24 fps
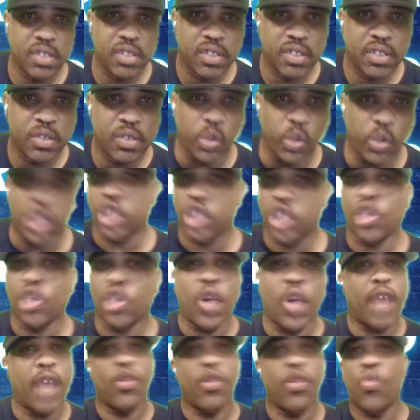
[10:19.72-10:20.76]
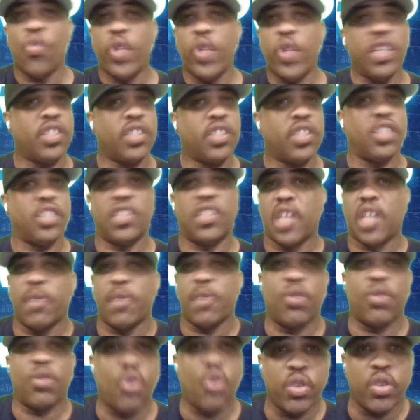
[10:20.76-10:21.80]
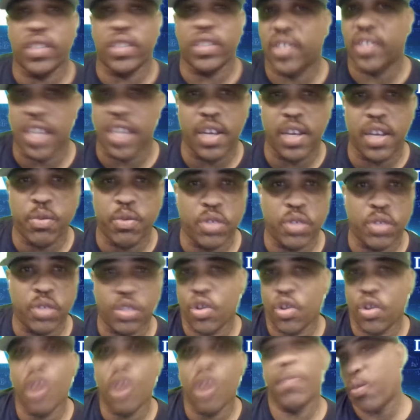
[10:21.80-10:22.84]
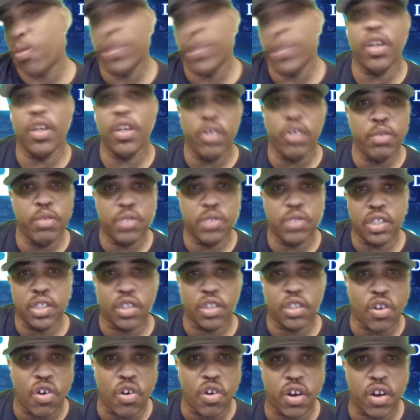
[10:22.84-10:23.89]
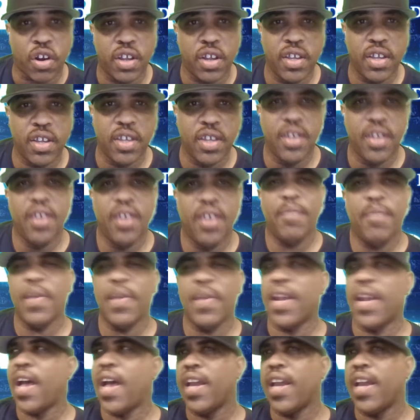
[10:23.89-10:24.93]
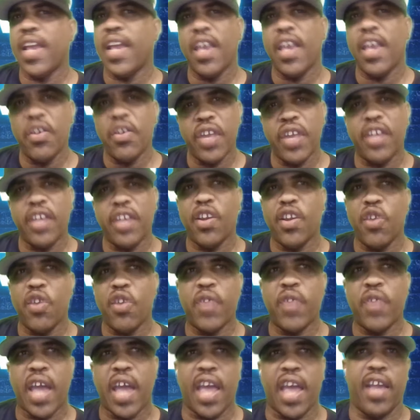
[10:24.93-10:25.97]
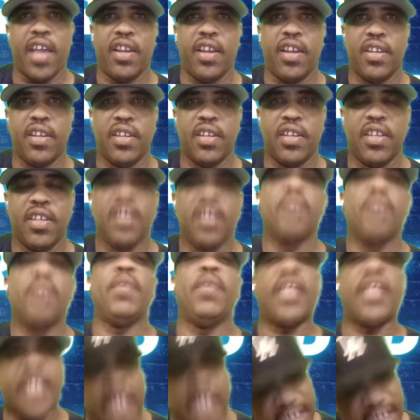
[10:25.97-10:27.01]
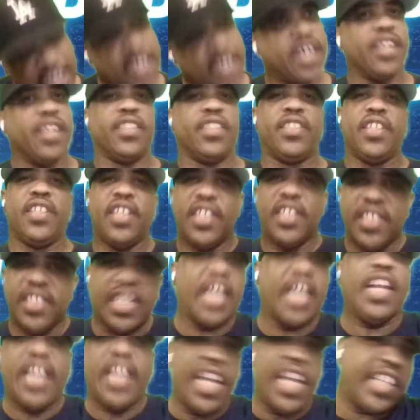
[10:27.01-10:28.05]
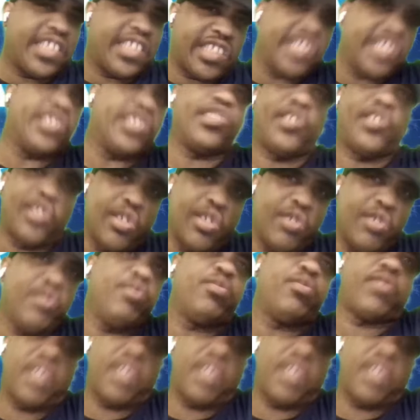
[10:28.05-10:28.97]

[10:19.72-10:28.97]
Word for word: We just don't have no witnesses to come to court to say he was in the car, but we know he was in the car. Man, how the hell they know that? Because they let this dude